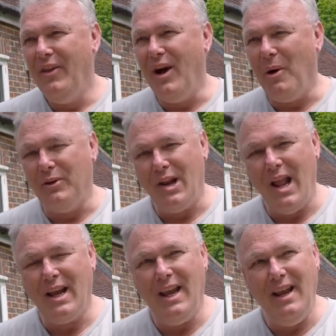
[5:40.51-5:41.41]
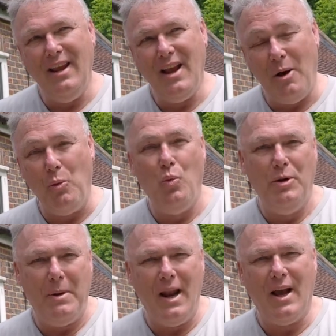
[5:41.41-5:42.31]
I was lucky, I
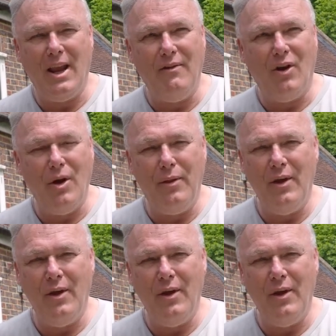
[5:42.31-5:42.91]
would be lucky if I got